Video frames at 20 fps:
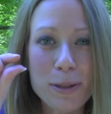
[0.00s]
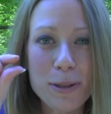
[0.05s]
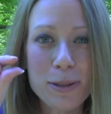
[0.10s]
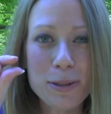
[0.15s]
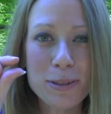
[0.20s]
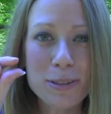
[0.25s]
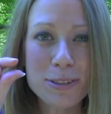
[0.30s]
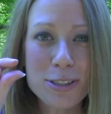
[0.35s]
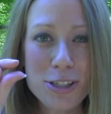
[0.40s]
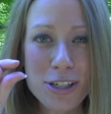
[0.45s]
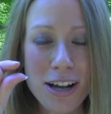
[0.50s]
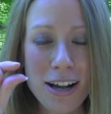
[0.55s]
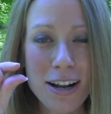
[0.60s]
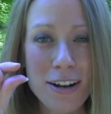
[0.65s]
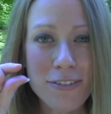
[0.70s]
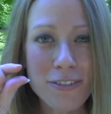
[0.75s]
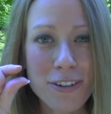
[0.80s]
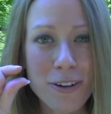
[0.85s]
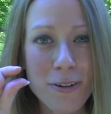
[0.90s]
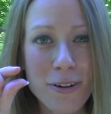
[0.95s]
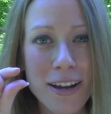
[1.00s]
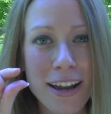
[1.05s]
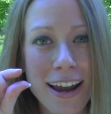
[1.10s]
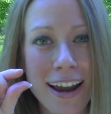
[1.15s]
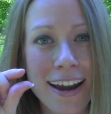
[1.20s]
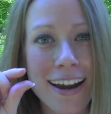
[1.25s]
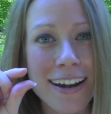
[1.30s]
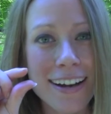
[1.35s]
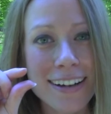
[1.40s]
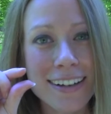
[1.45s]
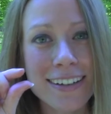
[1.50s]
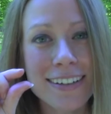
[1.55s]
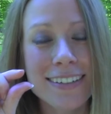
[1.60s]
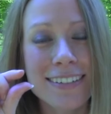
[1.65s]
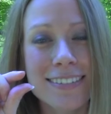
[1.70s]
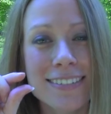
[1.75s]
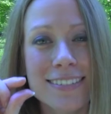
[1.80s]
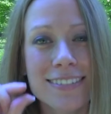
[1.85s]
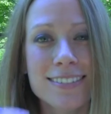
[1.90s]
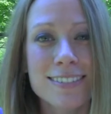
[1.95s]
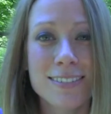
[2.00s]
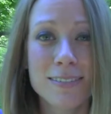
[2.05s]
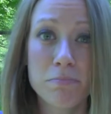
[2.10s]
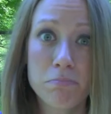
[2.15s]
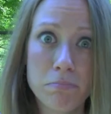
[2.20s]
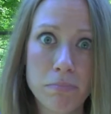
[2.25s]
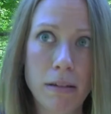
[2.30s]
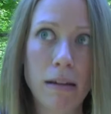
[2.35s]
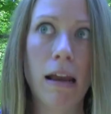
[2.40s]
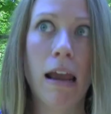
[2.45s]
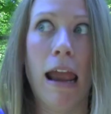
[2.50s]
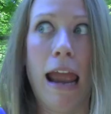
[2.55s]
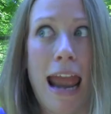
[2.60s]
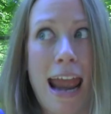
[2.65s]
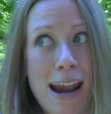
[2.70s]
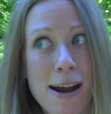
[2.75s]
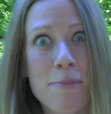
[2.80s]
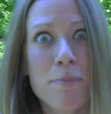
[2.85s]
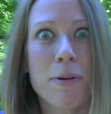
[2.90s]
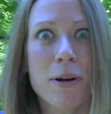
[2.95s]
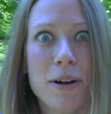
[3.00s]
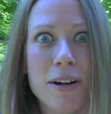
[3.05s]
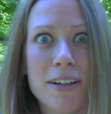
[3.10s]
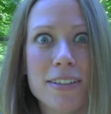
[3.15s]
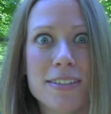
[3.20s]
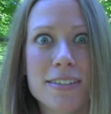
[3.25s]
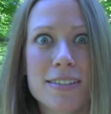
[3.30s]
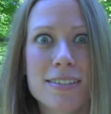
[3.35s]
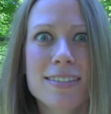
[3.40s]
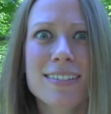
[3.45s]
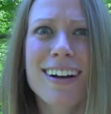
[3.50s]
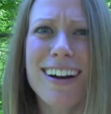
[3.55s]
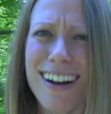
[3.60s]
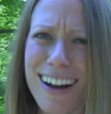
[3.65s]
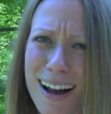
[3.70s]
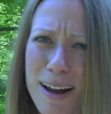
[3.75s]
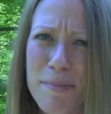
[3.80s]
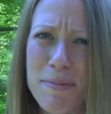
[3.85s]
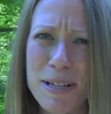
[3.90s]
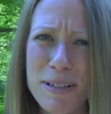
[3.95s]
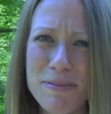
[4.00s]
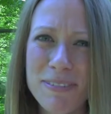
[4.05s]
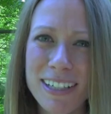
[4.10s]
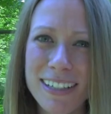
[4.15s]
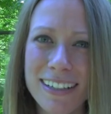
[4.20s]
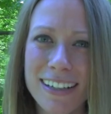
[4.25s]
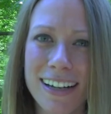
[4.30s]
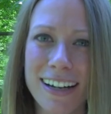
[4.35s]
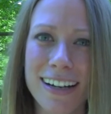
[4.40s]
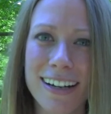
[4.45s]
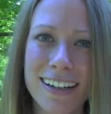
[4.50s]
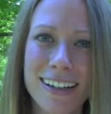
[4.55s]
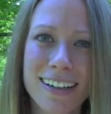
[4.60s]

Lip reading: little shot of cocaine. Hamburgers. I mean, really.